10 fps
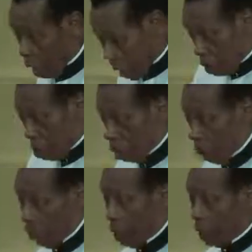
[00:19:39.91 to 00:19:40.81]
I know
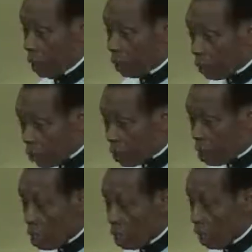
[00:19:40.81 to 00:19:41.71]
the feeling.
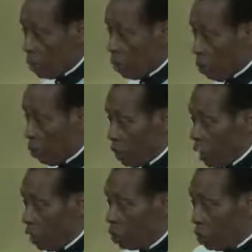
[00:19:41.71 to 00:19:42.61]
I know
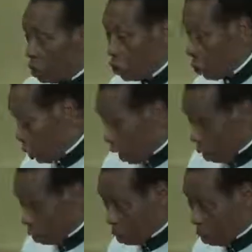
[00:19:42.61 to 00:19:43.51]
when I teach you
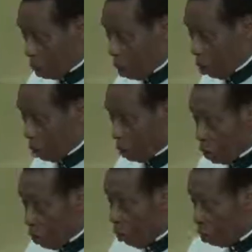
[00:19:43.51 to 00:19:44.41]
girls or
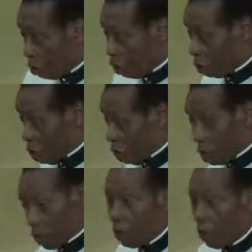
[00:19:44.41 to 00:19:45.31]
some of my
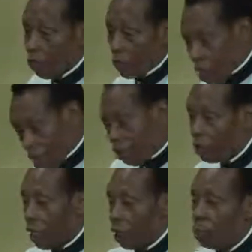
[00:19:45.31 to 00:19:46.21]
church, um,
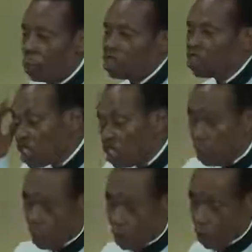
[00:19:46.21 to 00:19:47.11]
I'm not
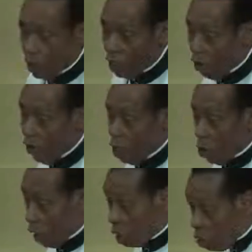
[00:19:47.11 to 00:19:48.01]
thinking. I,
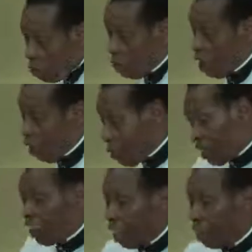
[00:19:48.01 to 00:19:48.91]
what you feel, I've
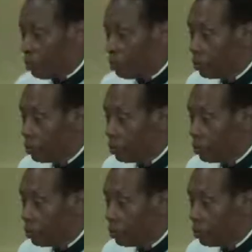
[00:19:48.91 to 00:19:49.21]
been there.